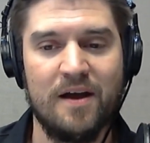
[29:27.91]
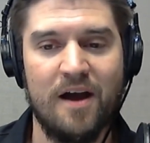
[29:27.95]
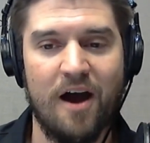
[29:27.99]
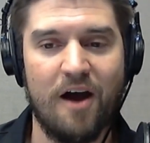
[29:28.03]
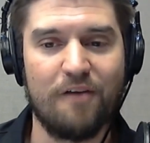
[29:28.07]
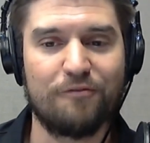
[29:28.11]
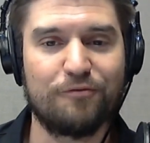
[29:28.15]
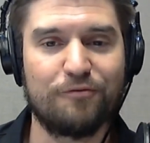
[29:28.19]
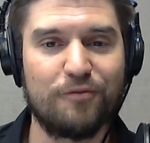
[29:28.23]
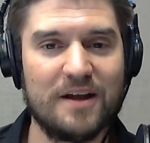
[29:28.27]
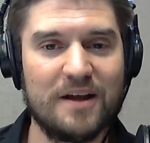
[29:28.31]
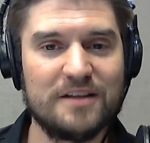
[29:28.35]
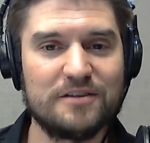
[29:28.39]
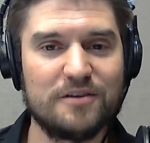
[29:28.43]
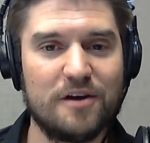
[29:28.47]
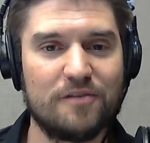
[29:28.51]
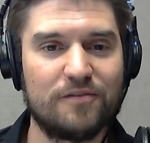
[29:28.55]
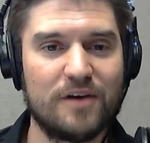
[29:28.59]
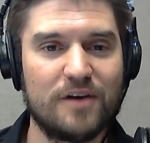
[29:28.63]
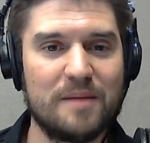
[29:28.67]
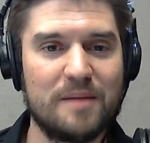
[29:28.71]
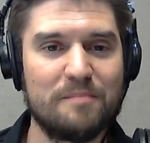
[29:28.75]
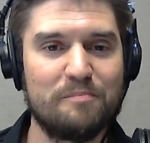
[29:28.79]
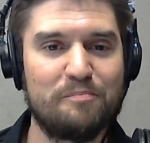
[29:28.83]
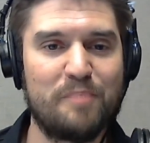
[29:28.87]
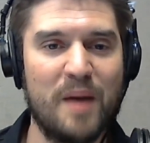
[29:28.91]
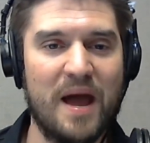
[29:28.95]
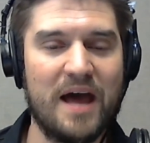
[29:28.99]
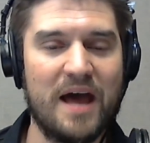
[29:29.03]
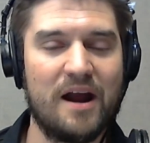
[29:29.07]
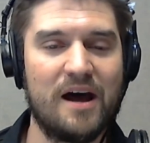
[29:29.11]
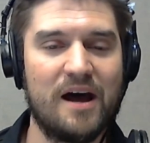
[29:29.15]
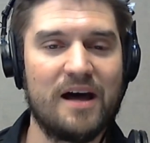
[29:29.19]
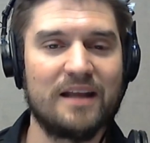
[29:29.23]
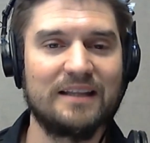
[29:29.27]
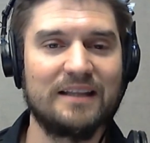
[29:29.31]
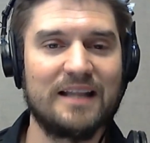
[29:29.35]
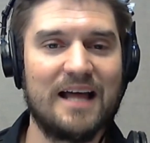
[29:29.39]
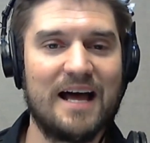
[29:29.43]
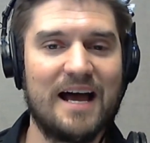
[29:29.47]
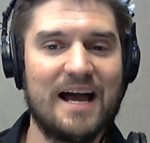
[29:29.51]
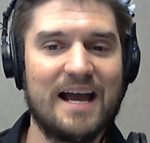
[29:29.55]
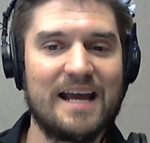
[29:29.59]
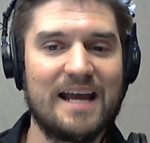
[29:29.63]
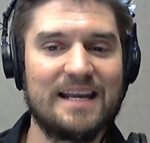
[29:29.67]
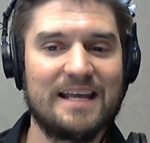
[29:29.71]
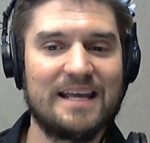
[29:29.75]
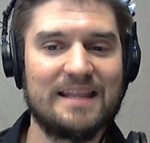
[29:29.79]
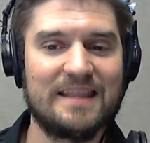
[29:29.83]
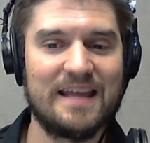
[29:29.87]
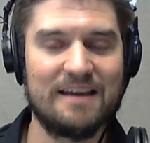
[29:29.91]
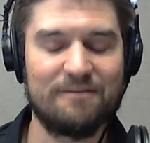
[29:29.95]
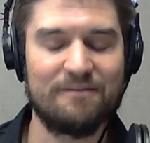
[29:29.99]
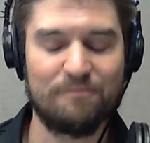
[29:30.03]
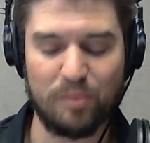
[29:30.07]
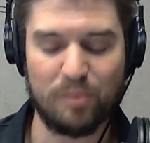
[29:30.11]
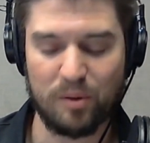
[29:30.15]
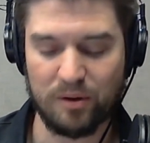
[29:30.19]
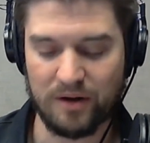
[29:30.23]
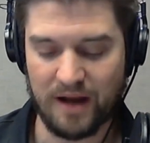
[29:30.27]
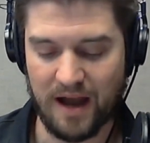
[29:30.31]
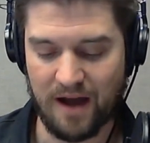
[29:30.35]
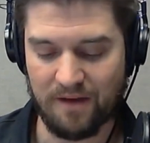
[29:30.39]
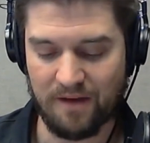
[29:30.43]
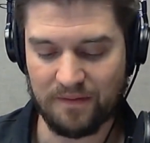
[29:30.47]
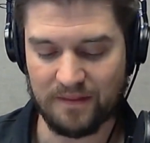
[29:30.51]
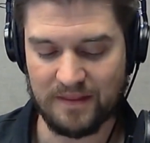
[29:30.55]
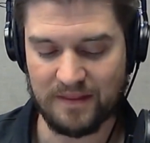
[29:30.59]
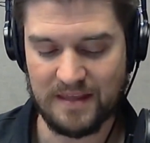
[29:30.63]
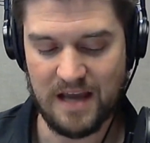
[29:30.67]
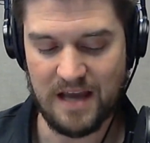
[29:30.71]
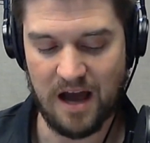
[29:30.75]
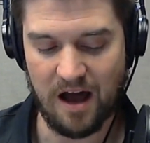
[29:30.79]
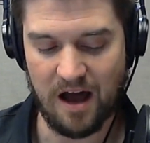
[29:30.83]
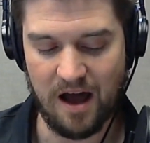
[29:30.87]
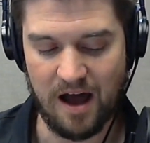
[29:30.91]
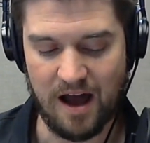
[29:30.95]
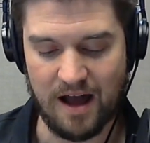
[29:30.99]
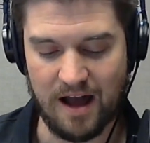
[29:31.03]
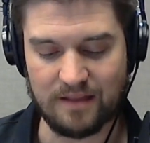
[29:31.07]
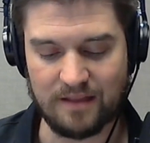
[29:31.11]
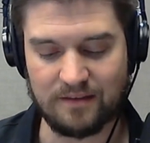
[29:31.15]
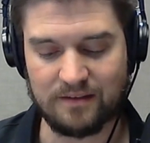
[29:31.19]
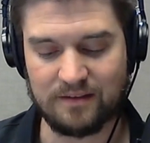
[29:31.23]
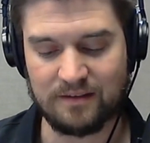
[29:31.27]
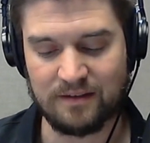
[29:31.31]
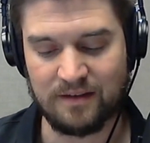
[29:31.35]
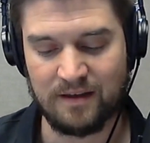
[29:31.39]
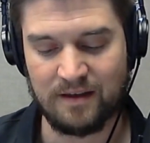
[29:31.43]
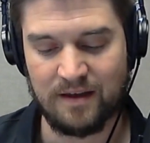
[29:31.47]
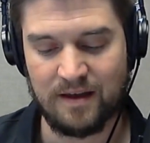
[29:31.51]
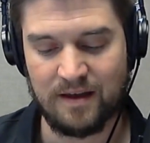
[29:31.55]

Our friends over at Bet Online, they've put out the odds.